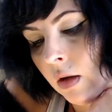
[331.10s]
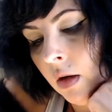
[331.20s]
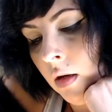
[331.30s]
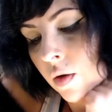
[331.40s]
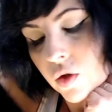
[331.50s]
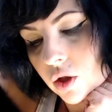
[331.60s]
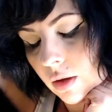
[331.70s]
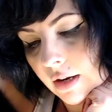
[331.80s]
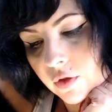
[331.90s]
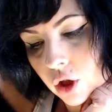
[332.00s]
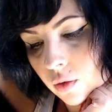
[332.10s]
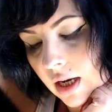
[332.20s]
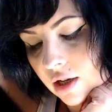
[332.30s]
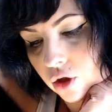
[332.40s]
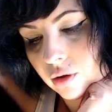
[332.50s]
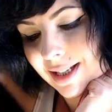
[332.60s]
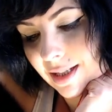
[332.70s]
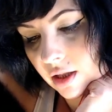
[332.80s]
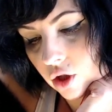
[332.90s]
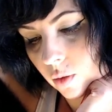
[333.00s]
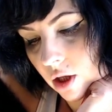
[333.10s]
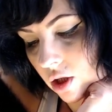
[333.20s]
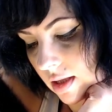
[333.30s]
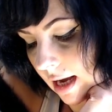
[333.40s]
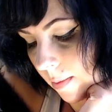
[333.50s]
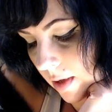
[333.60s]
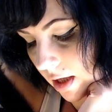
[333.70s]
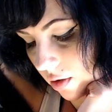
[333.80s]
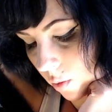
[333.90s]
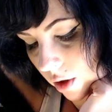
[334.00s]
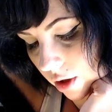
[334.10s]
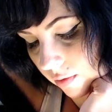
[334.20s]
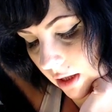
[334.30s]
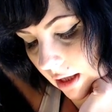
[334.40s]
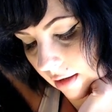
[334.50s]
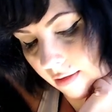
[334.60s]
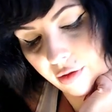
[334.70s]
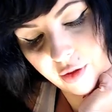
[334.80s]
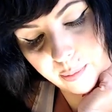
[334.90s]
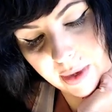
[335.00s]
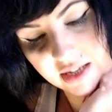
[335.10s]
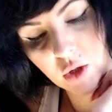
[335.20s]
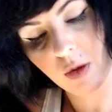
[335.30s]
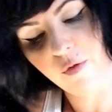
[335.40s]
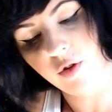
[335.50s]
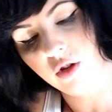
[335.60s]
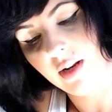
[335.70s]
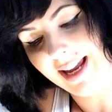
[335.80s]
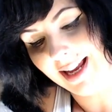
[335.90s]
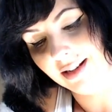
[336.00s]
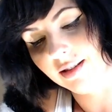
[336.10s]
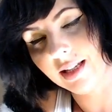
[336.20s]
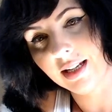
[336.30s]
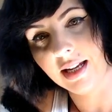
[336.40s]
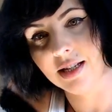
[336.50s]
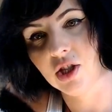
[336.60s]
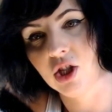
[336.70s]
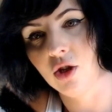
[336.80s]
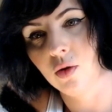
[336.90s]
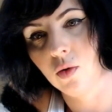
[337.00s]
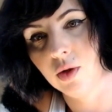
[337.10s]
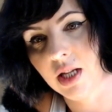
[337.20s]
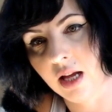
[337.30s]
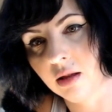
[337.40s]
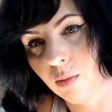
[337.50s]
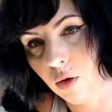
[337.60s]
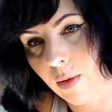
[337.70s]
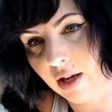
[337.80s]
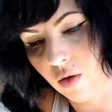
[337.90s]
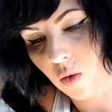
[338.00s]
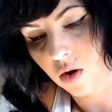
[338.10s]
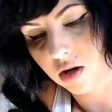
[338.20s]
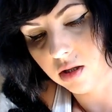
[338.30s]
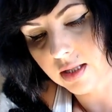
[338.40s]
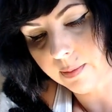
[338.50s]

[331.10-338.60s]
So you have two kind of tricky situations happening in the work arena. The best way for you to handle it is to take the bull by the horns